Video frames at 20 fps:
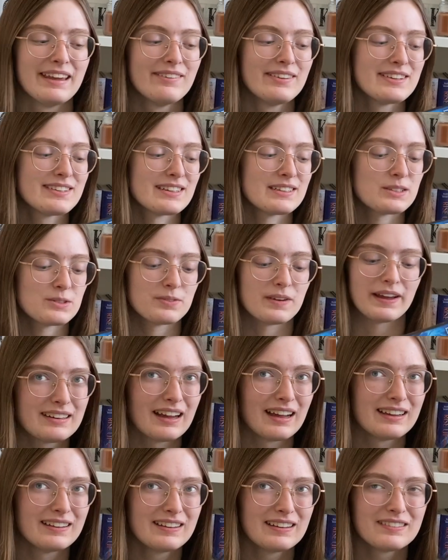such fun.
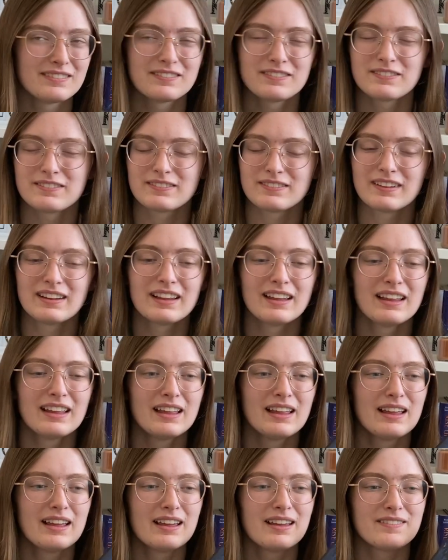I love
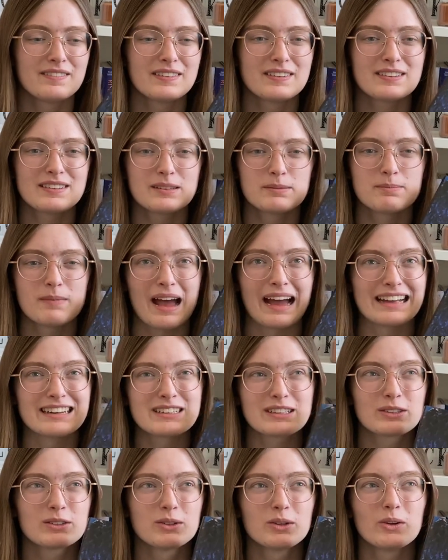this
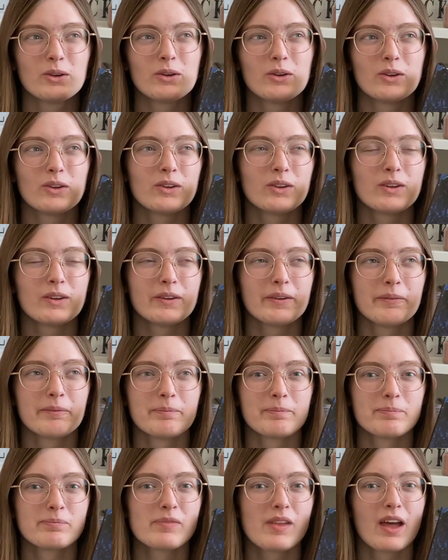magical,
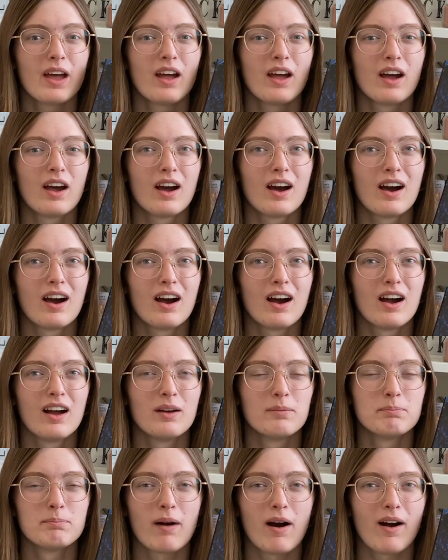
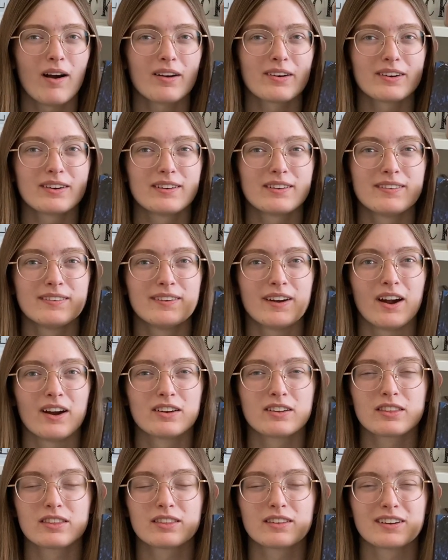modern,
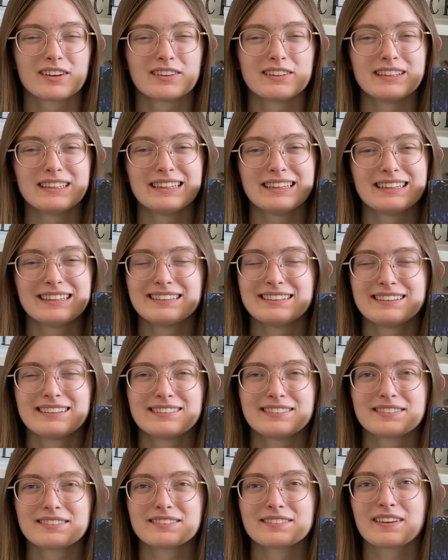
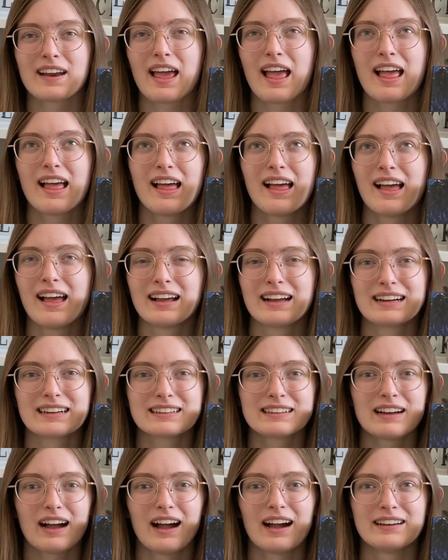Arthurian
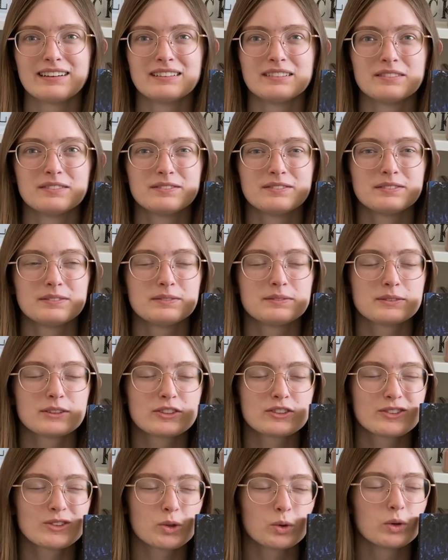kind of
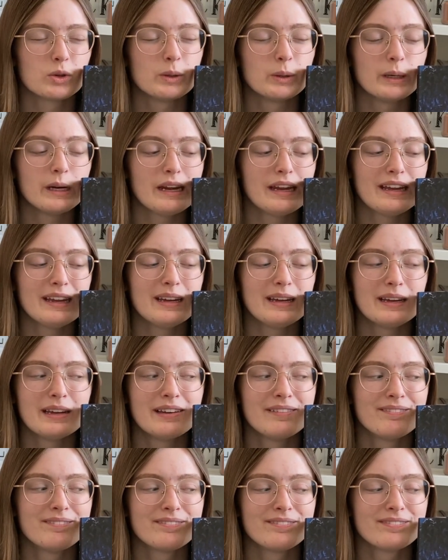
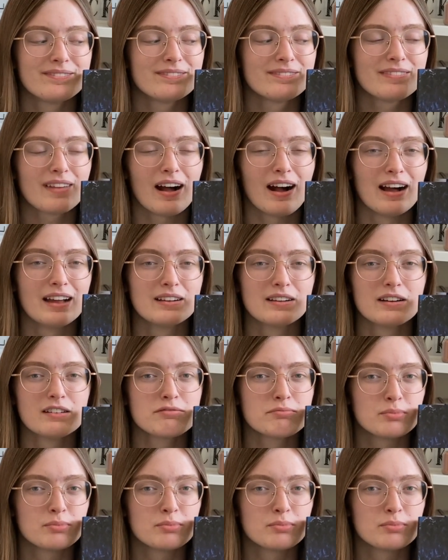story. I love